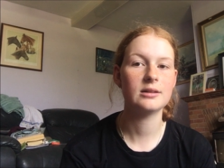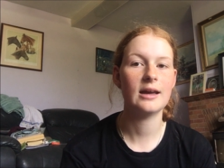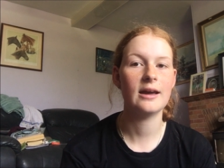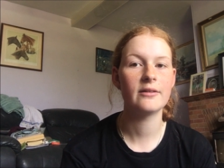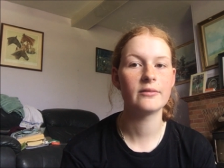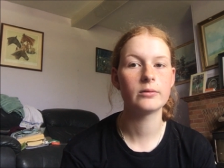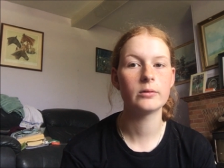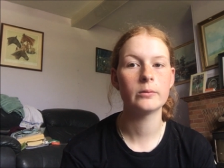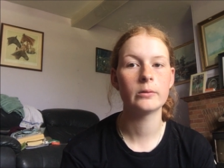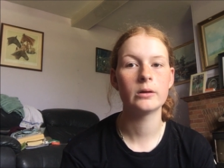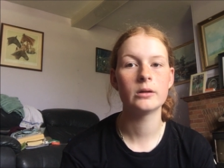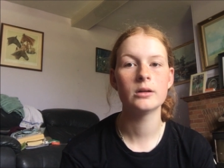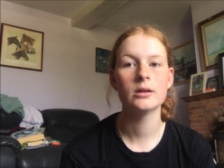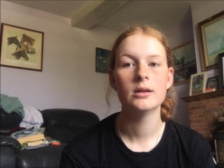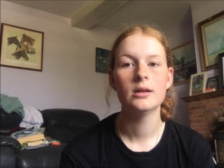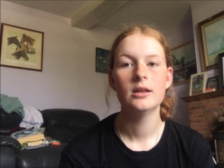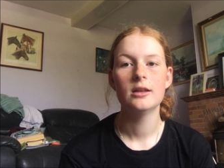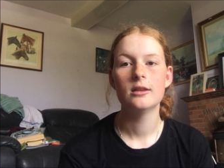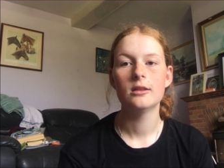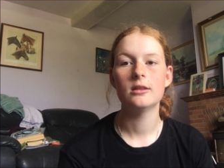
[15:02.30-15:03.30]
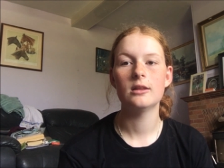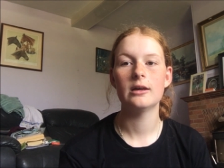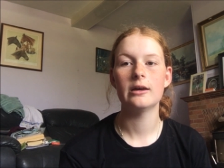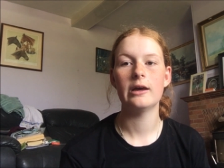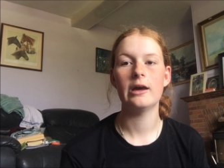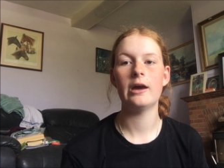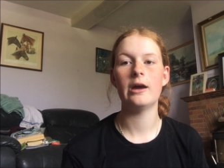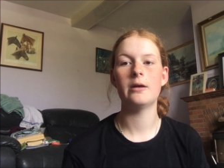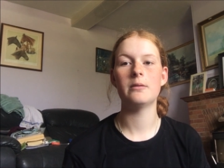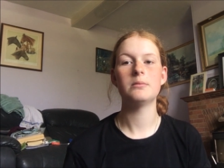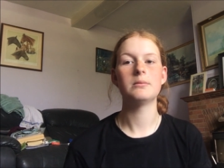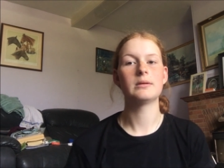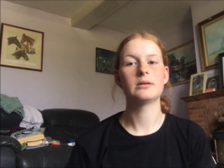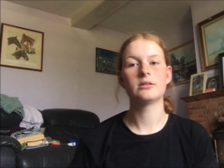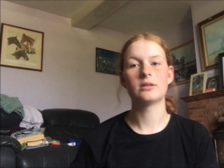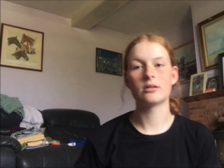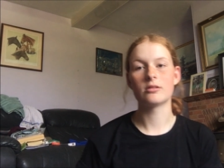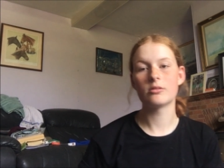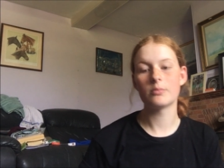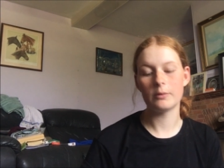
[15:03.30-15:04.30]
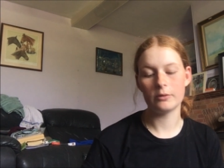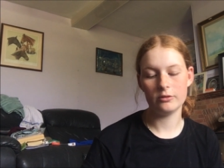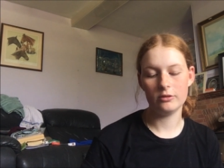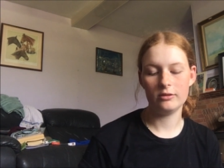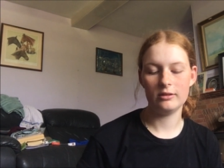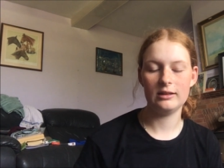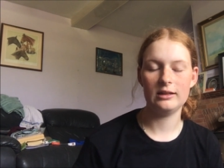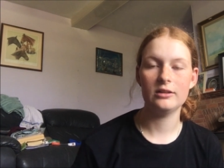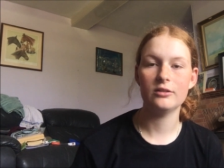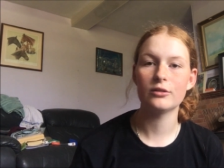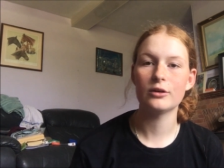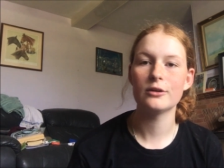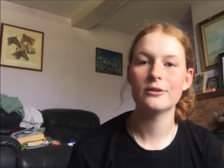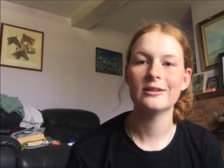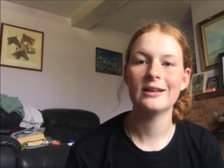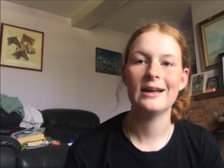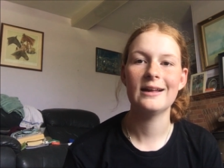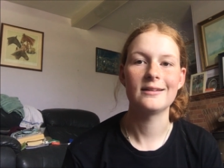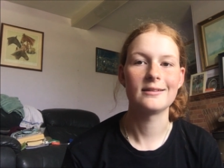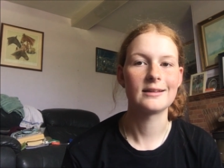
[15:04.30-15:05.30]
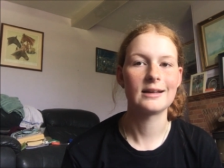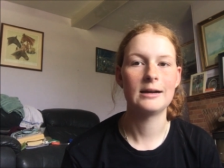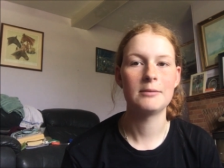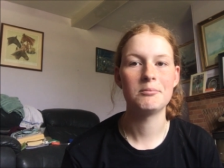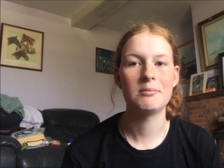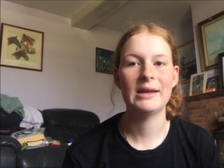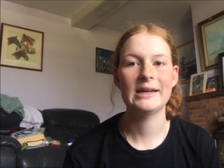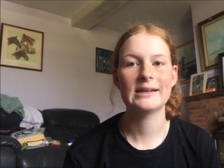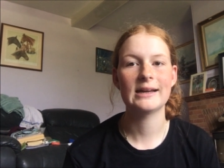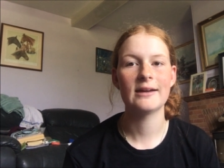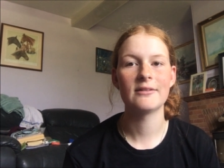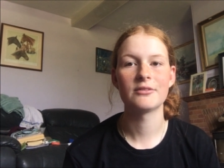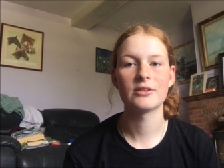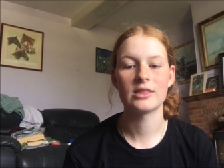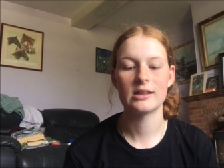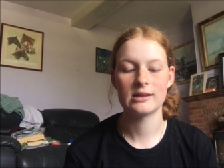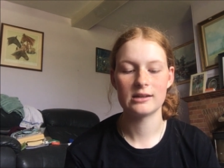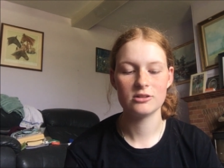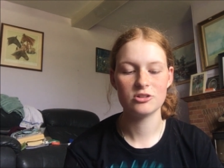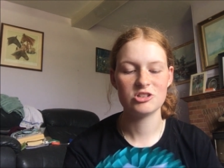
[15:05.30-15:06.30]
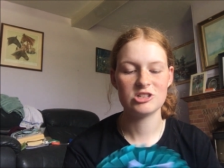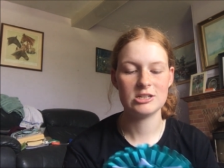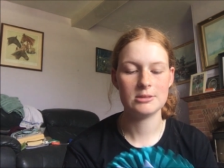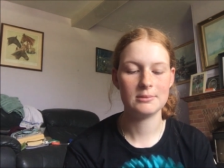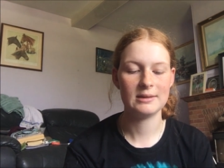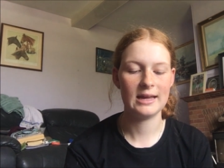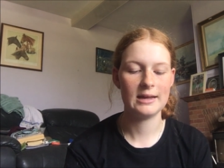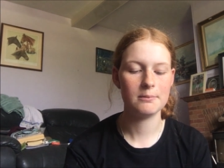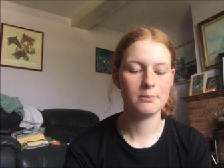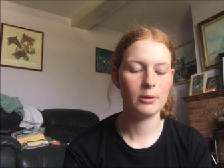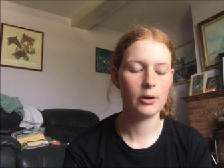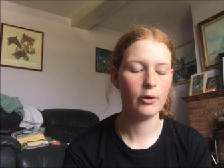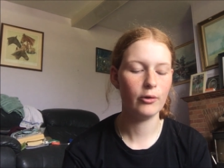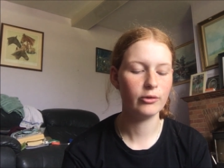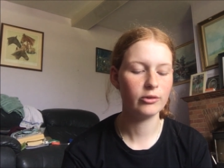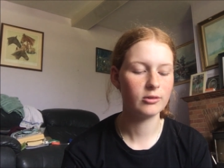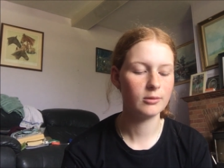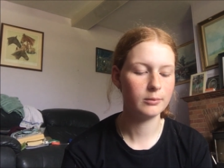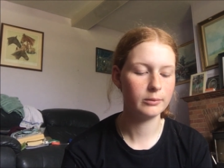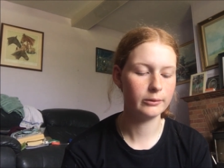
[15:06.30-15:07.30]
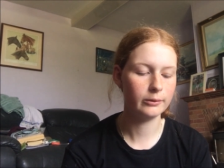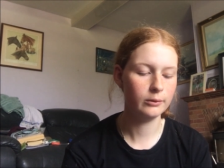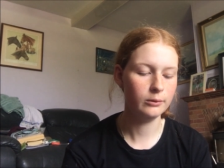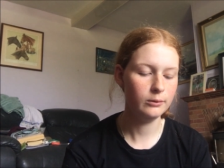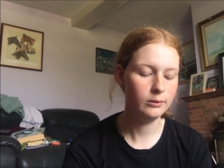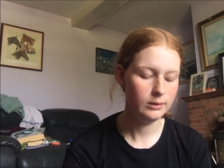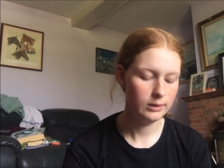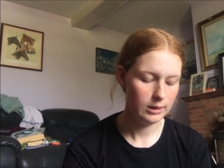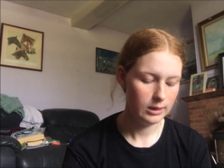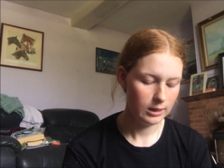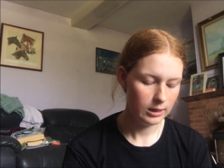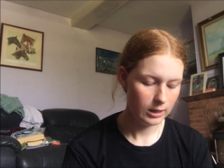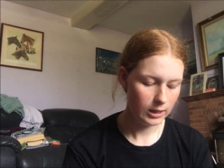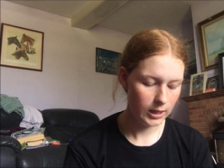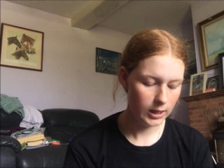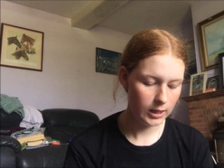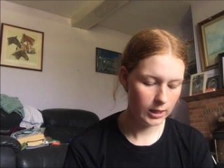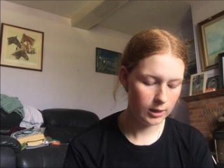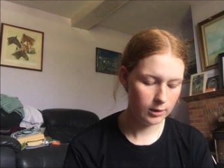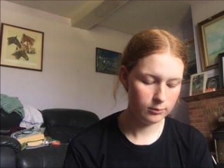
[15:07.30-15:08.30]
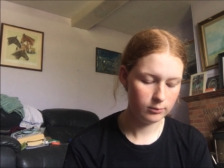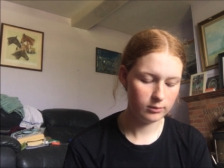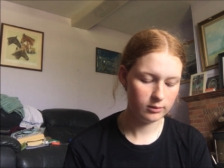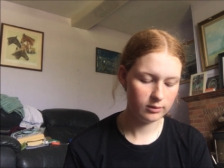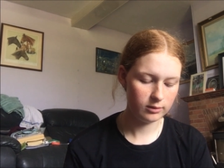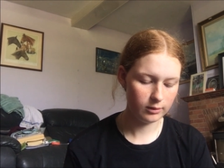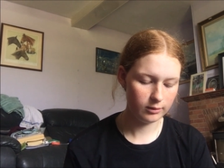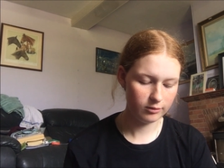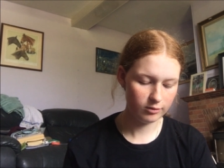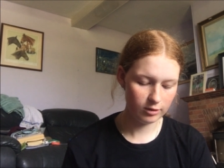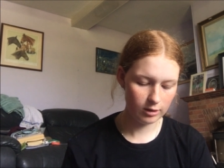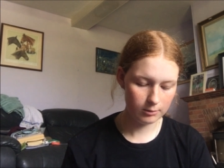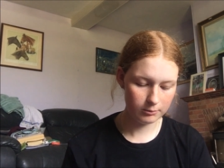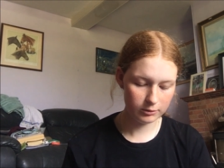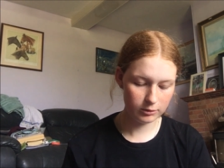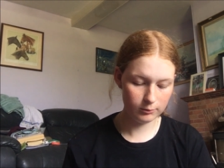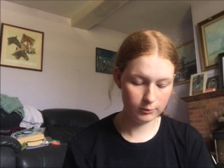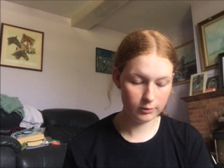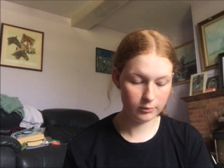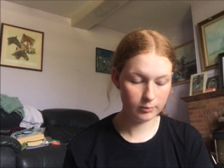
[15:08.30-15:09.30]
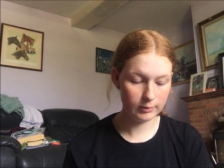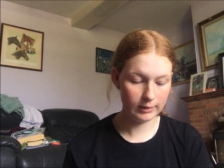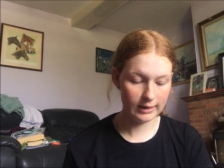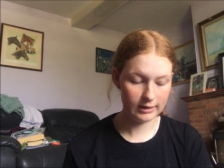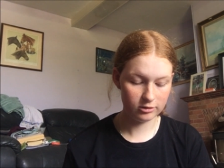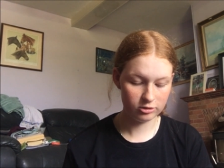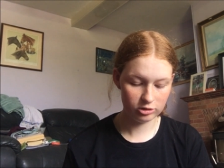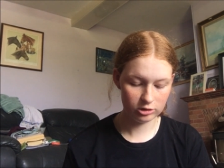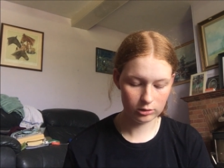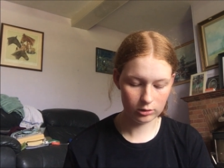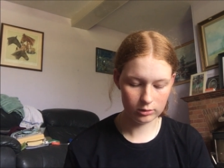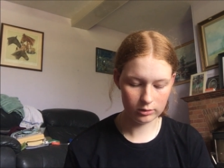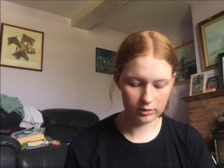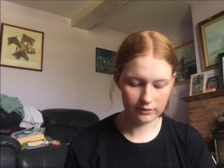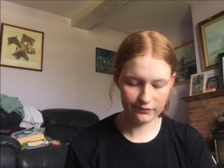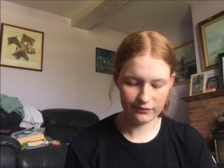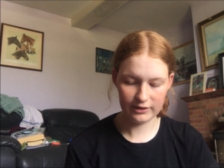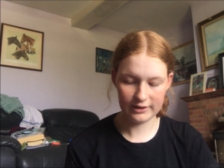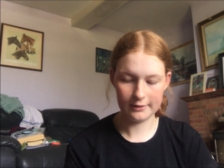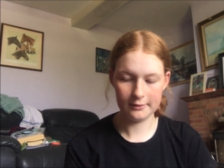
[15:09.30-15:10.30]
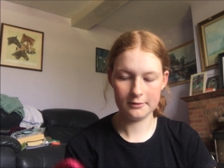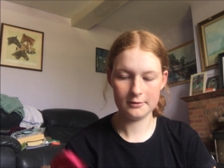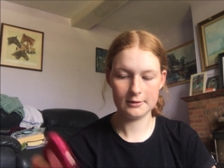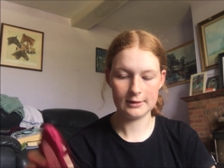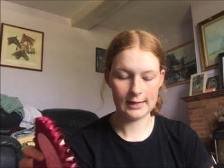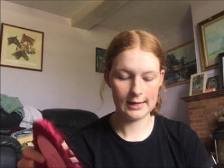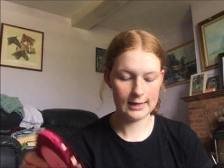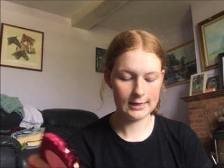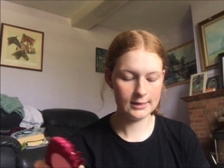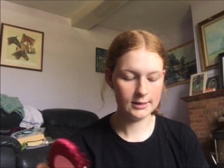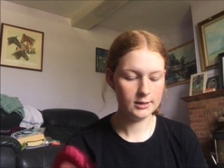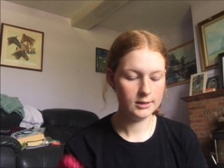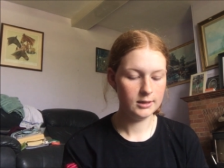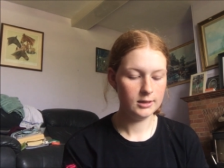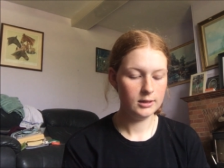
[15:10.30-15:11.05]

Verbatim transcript: you to everyone that um, does sponsor these rosettes and make everything at Sheepgate possible. Um, so I'll start with the ones we actually got on the first day.